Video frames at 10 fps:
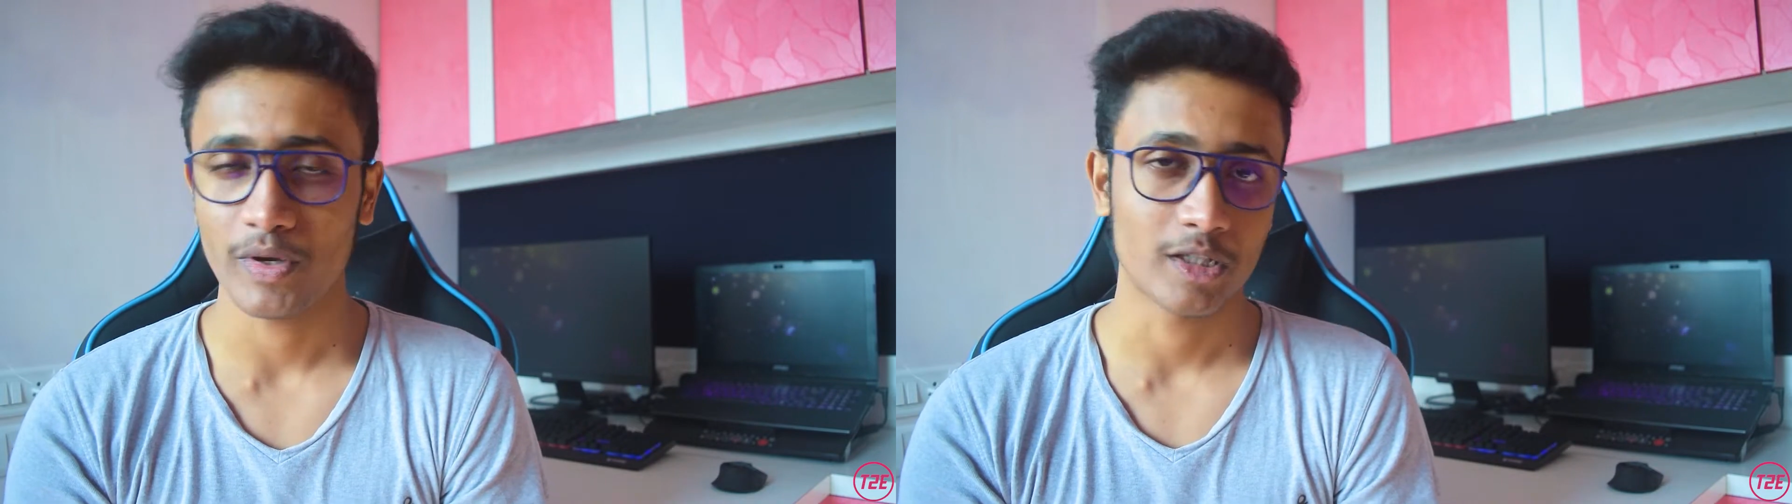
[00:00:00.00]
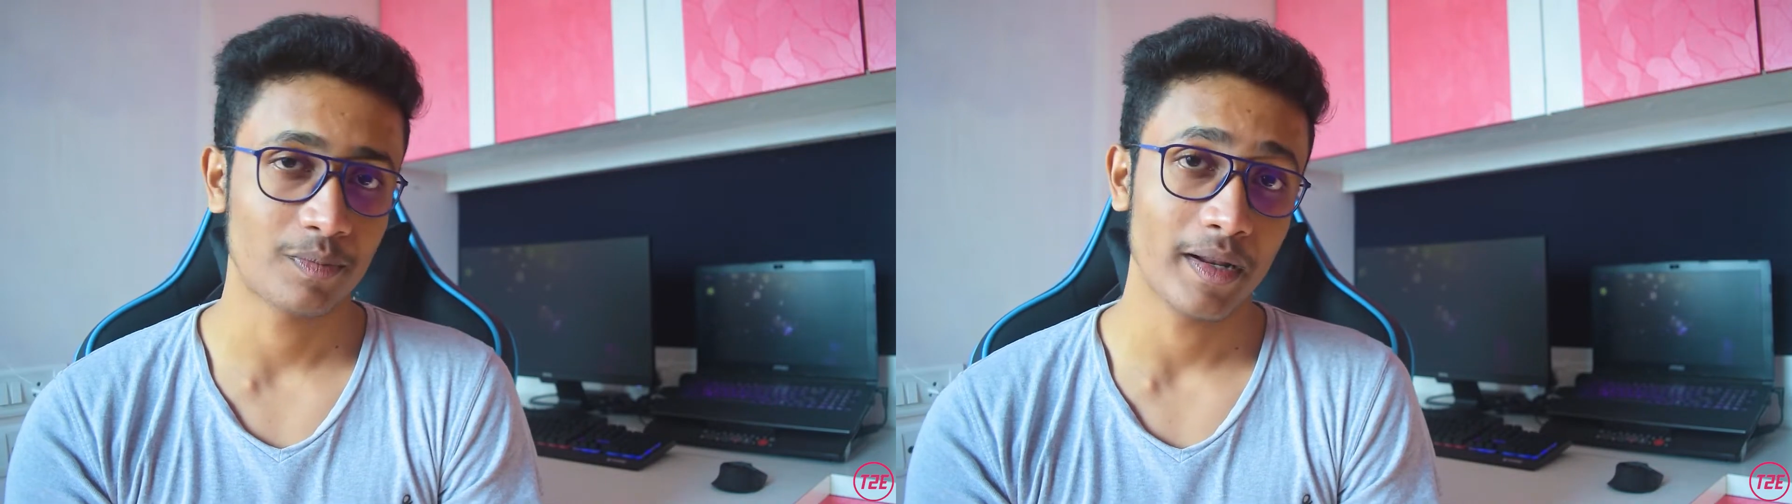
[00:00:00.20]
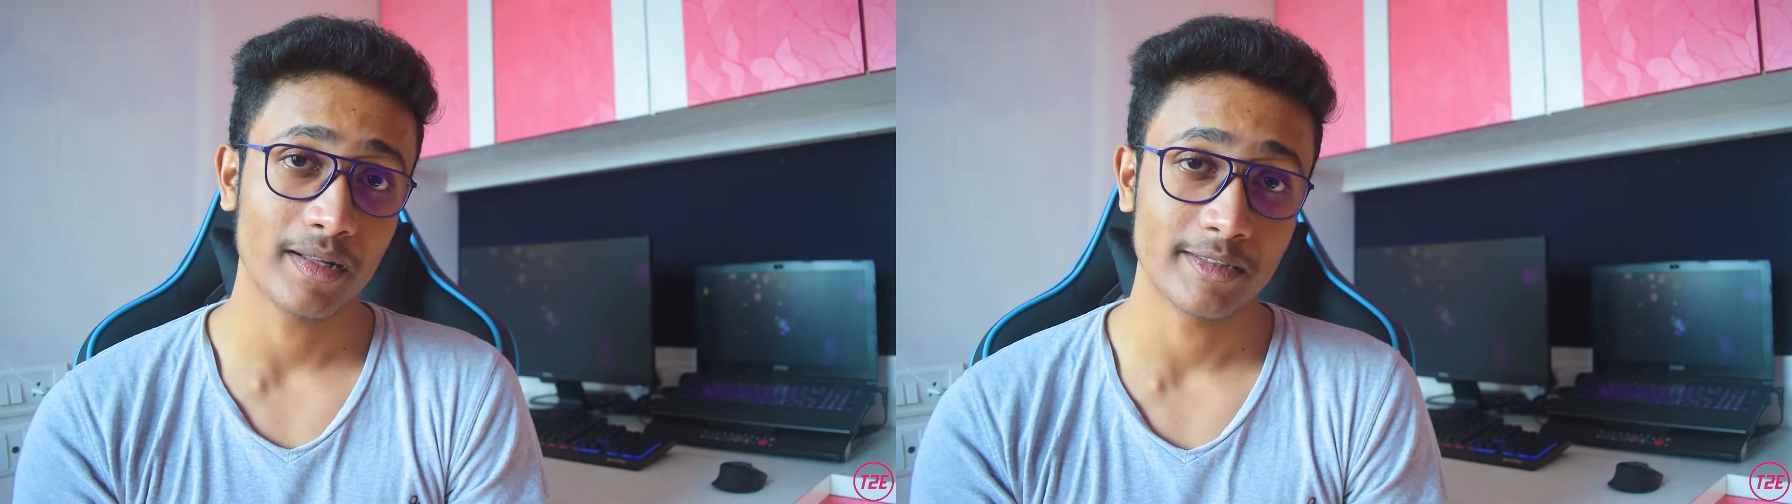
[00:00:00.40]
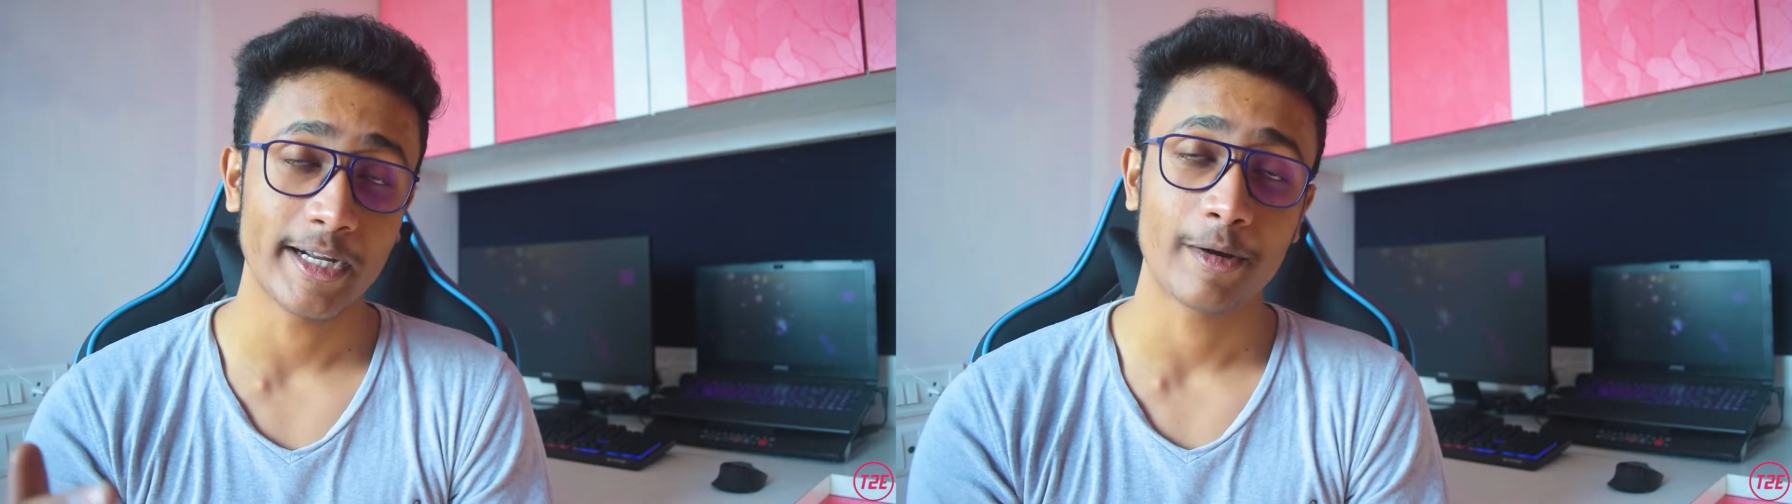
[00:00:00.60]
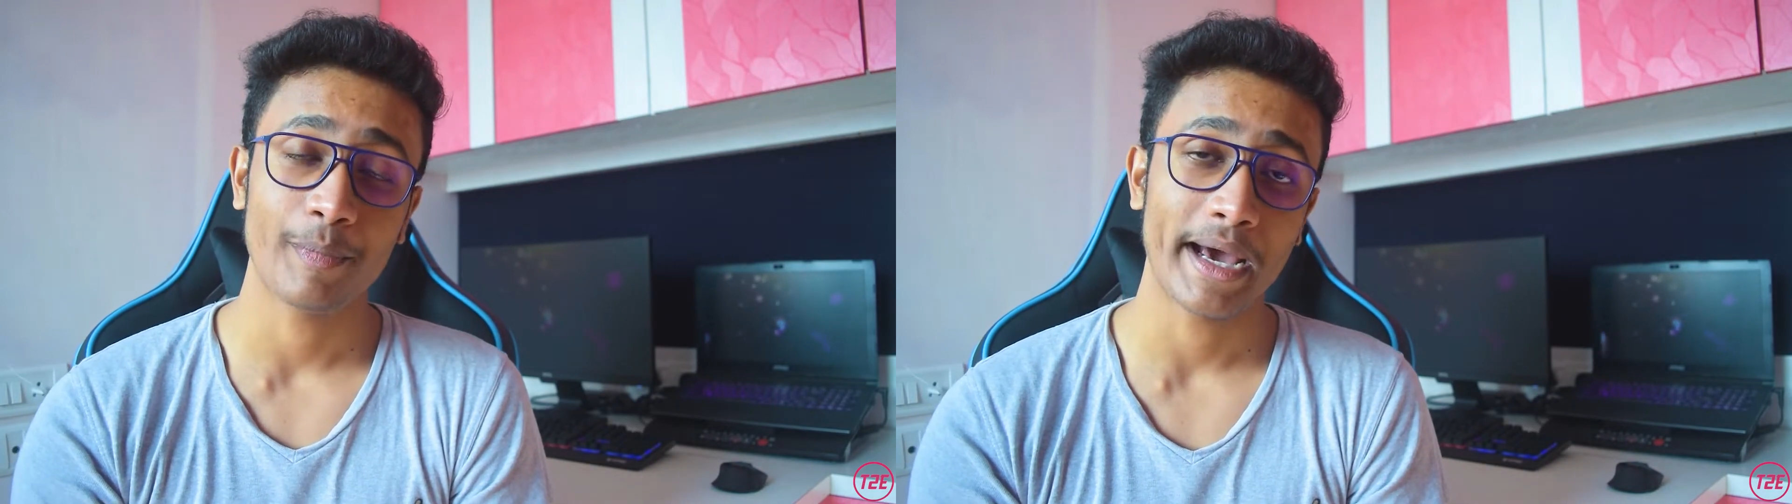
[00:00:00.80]
experience
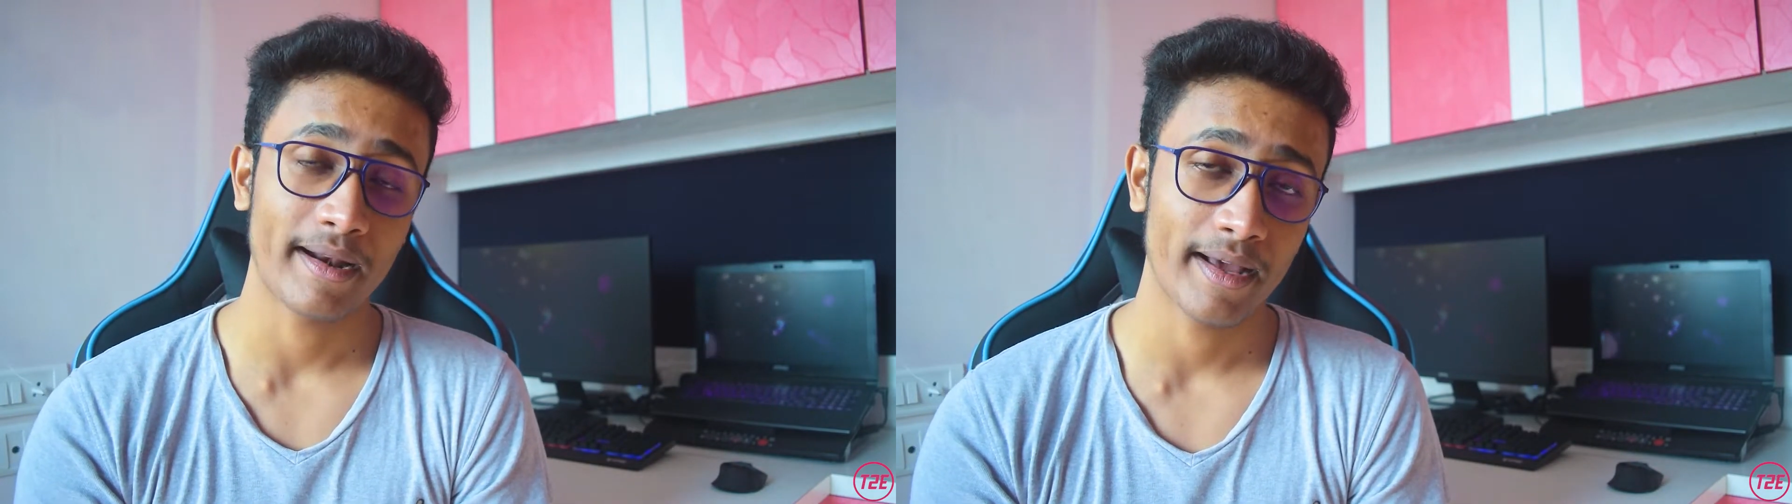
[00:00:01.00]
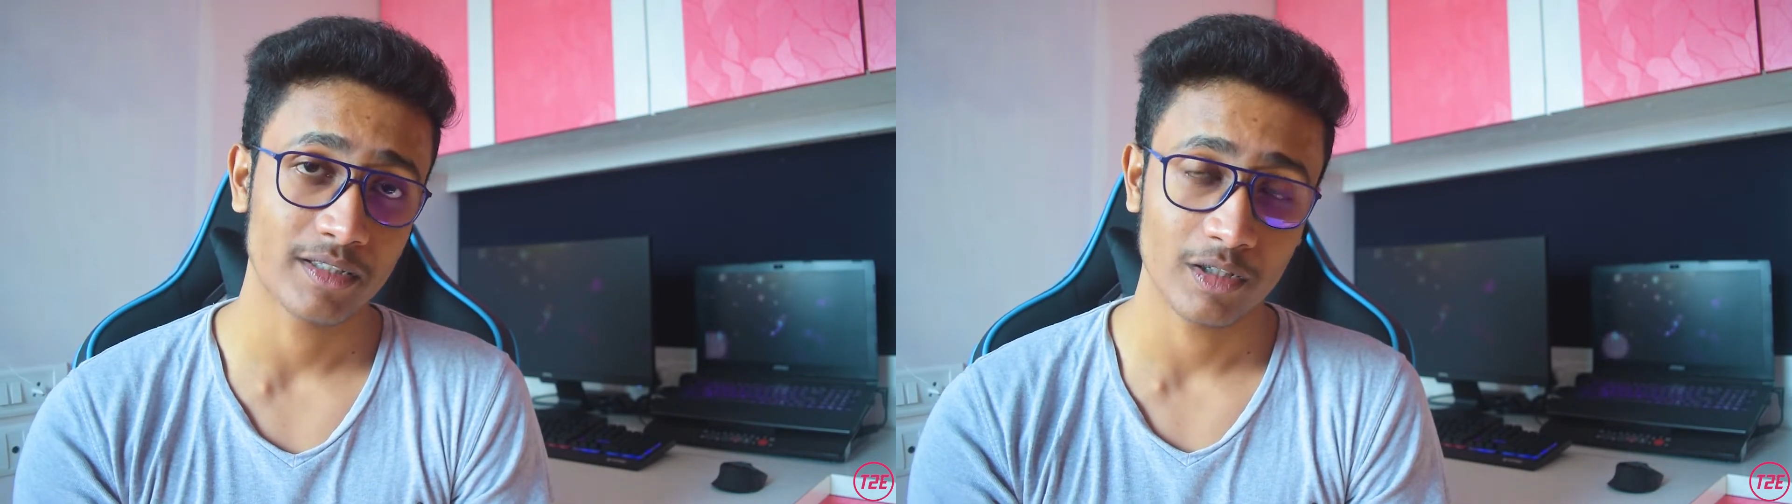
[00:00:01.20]
that parallax